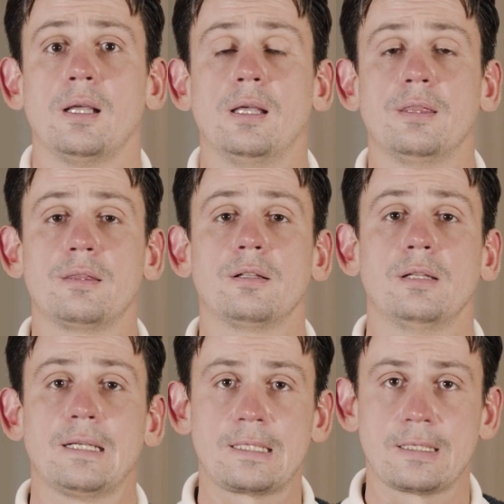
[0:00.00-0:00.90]
And then
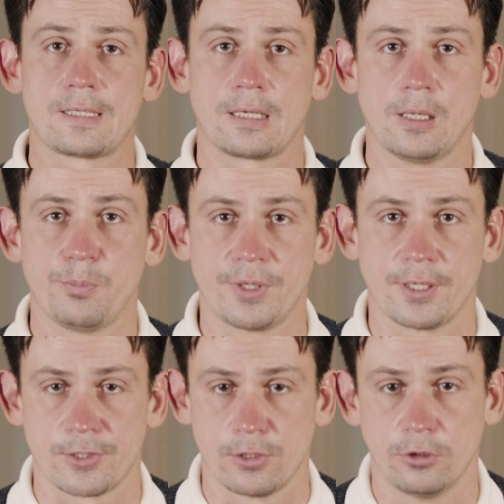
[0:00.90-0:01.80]
the lessons the company
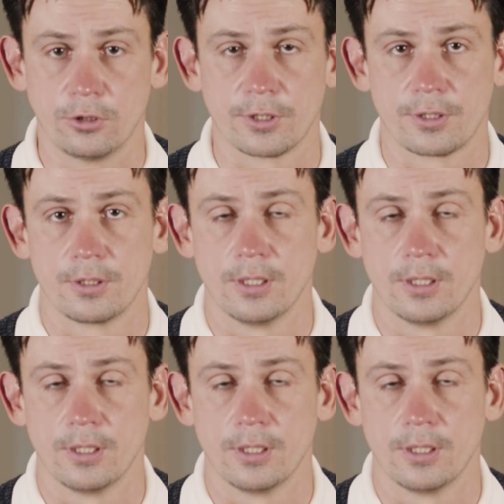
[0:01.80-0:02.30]
has learned.